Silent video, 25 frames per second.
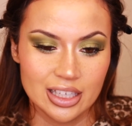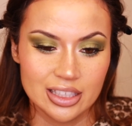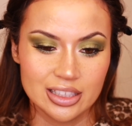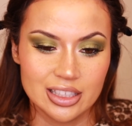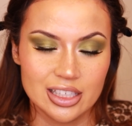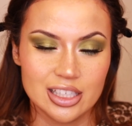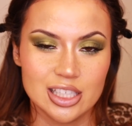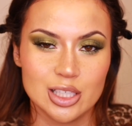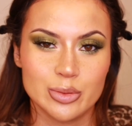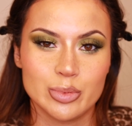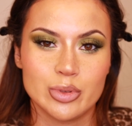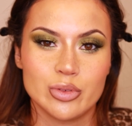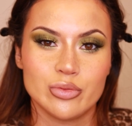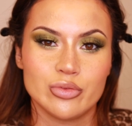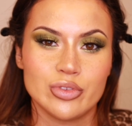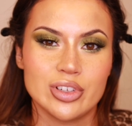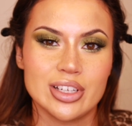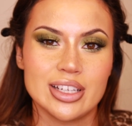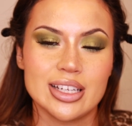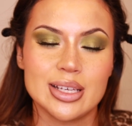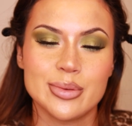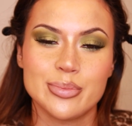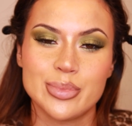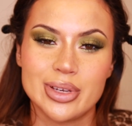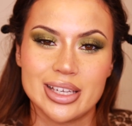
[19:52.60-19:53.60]
that has been
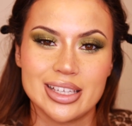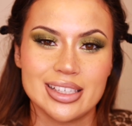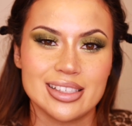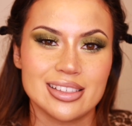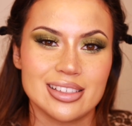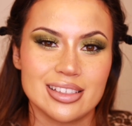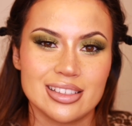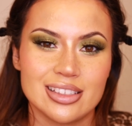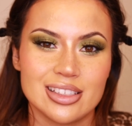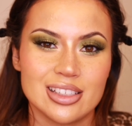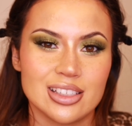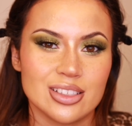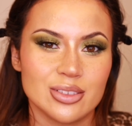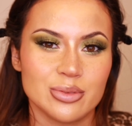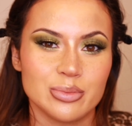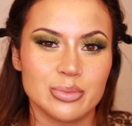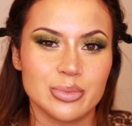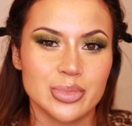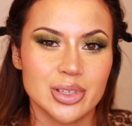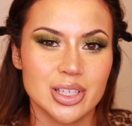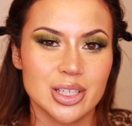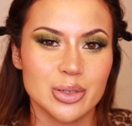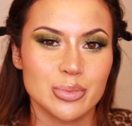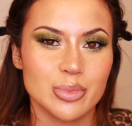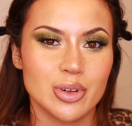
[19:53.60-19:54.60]
really pissing some
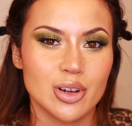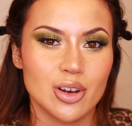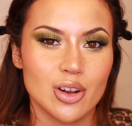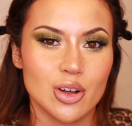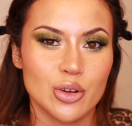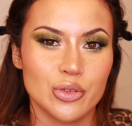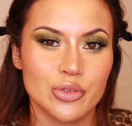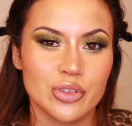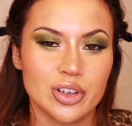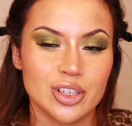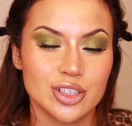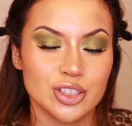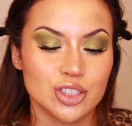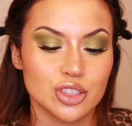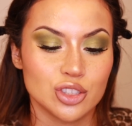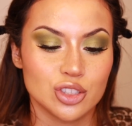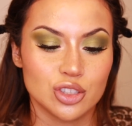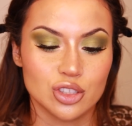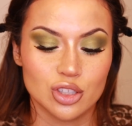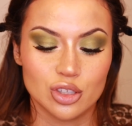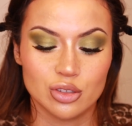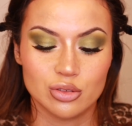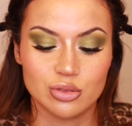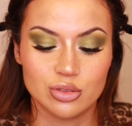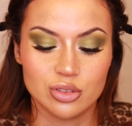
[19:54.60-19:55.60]
people off, and I just
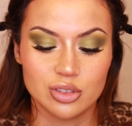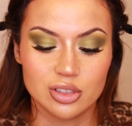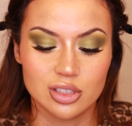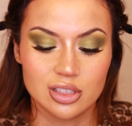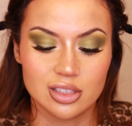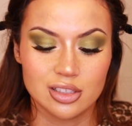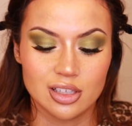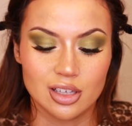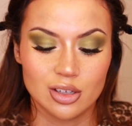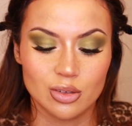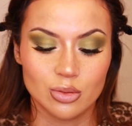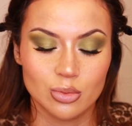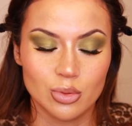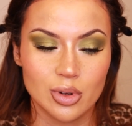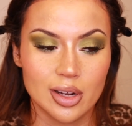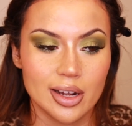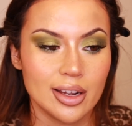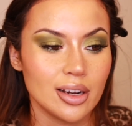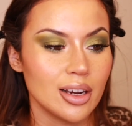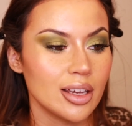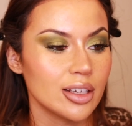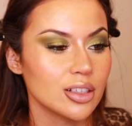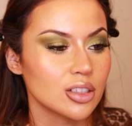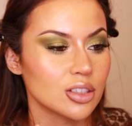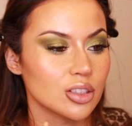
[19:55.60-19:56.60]
don't understand why.
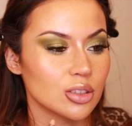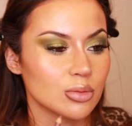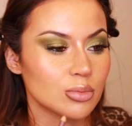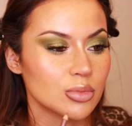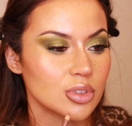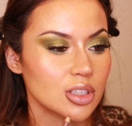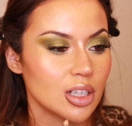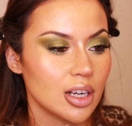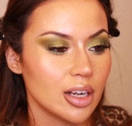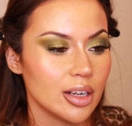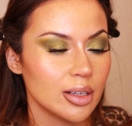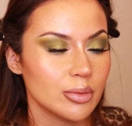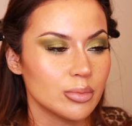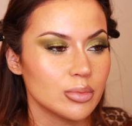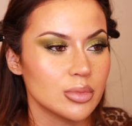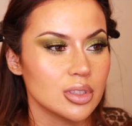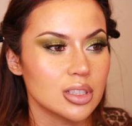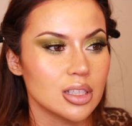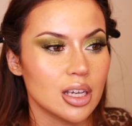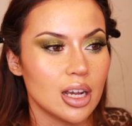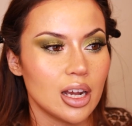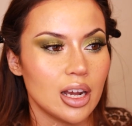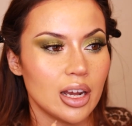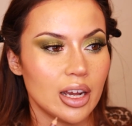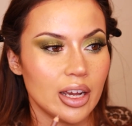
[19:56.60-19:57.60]
Like, sometimes
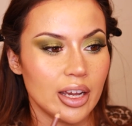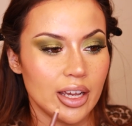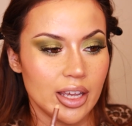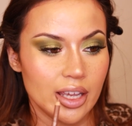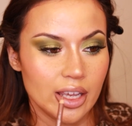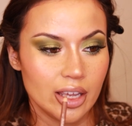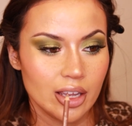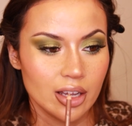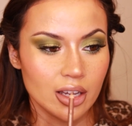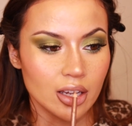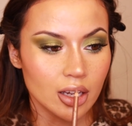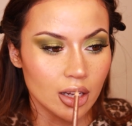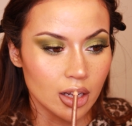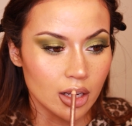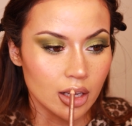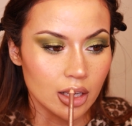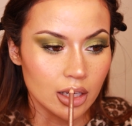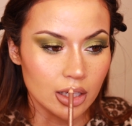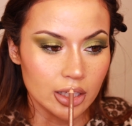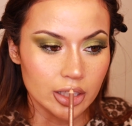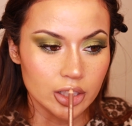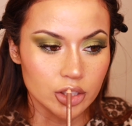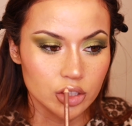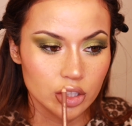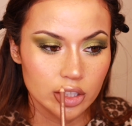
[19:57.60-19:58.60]
I
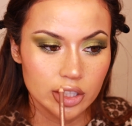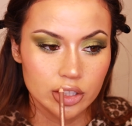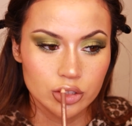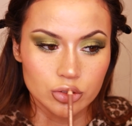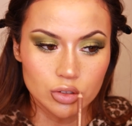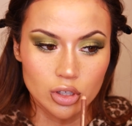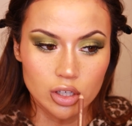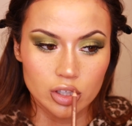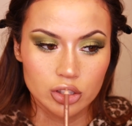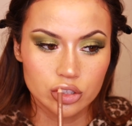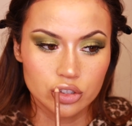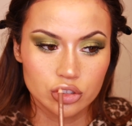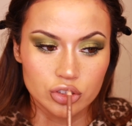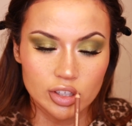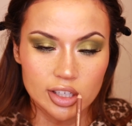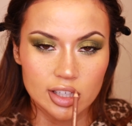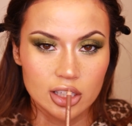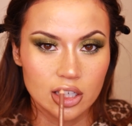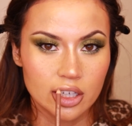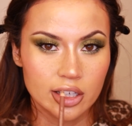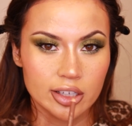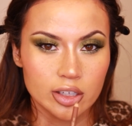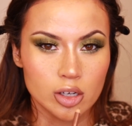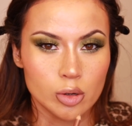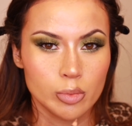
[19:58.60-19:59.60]
literally draw a straight
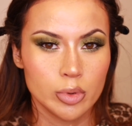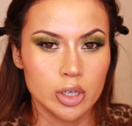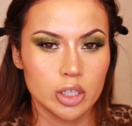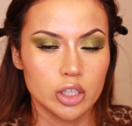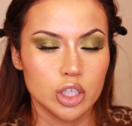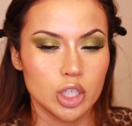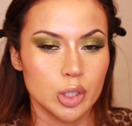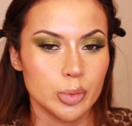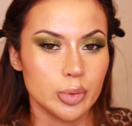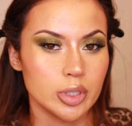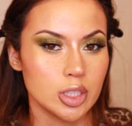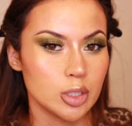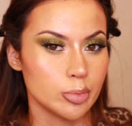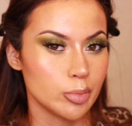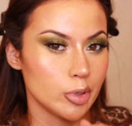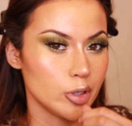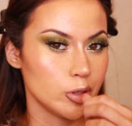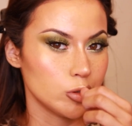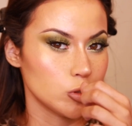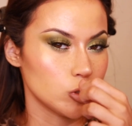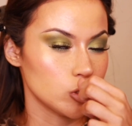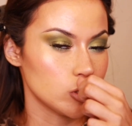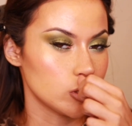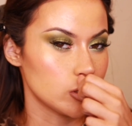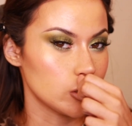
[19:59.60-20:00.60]
line on my cupid's
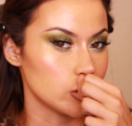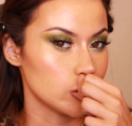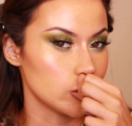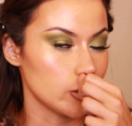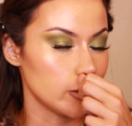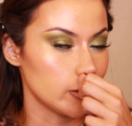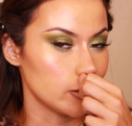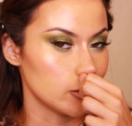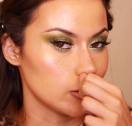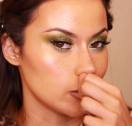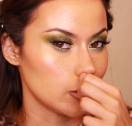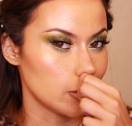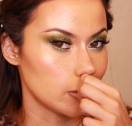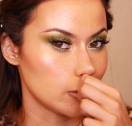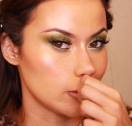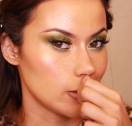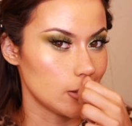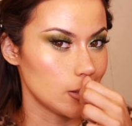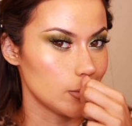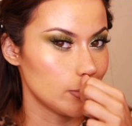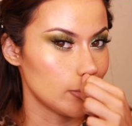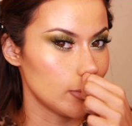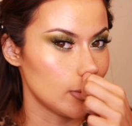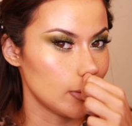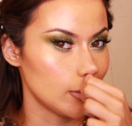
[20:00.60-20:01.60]
bow just to change the
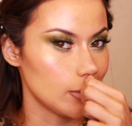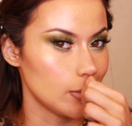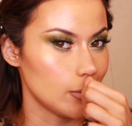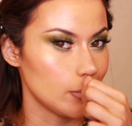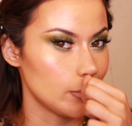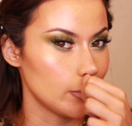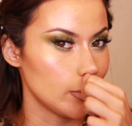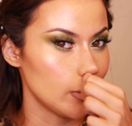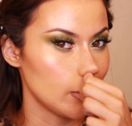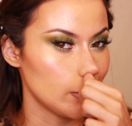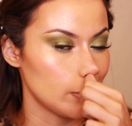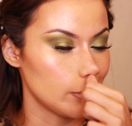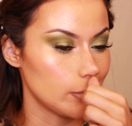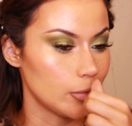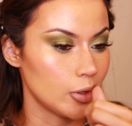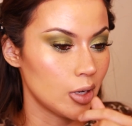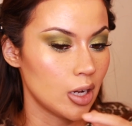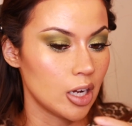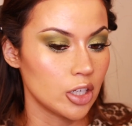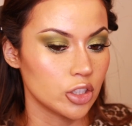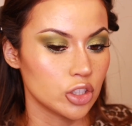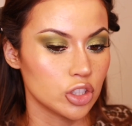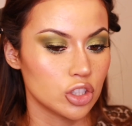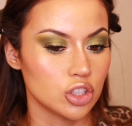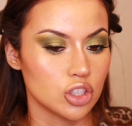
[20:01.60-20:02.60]
shape a little bit, but
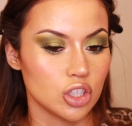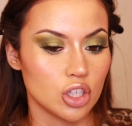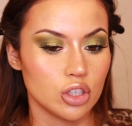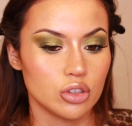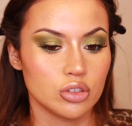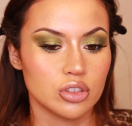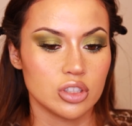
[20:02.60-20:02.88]
I just don't